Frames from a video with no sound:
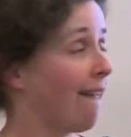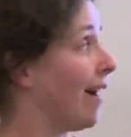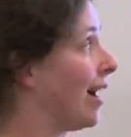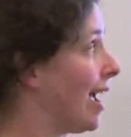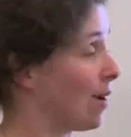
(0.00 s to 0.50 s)

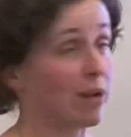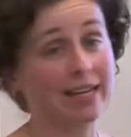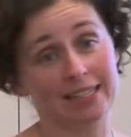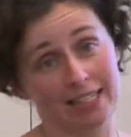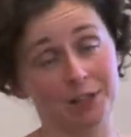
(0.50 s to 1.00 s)
And we
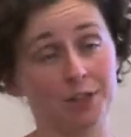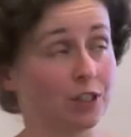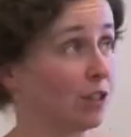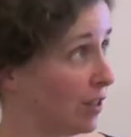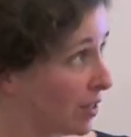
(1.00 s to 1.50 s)
continue to
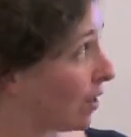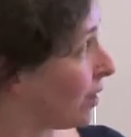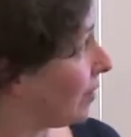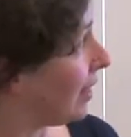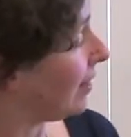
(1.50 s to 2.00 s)
do so
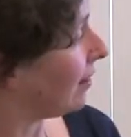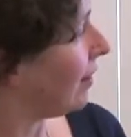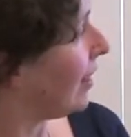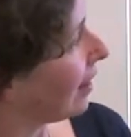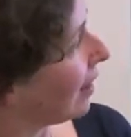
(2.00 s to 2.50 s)

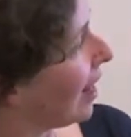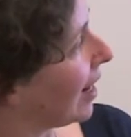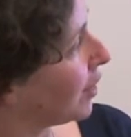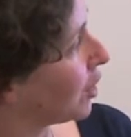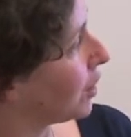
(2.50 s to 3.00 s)
in a
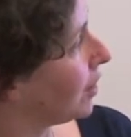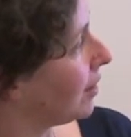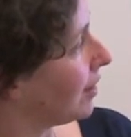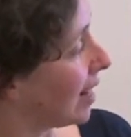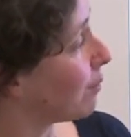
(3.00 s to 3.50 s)
large
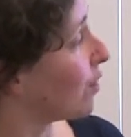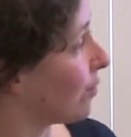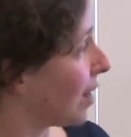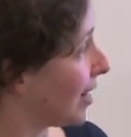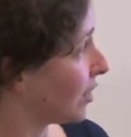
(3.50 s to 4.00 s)
number of
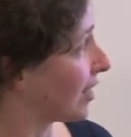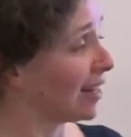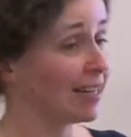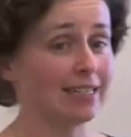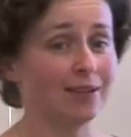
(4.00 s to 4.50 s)
ways,
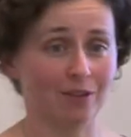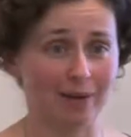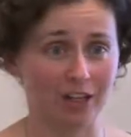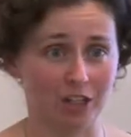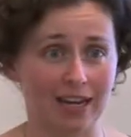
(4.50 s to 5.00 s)
collecting
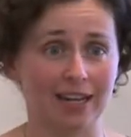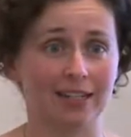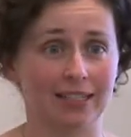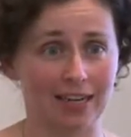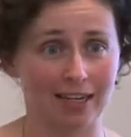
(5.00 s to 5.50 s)
information,
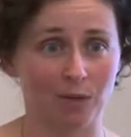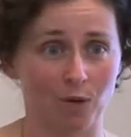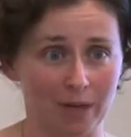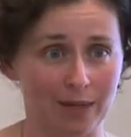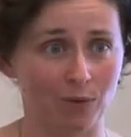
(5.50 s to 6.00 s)
understanding
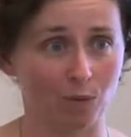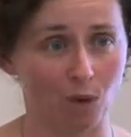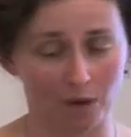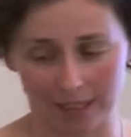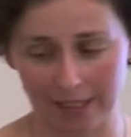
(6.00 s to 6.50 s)
what people
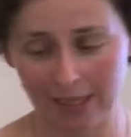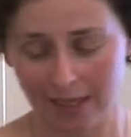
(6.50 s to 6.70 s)
want.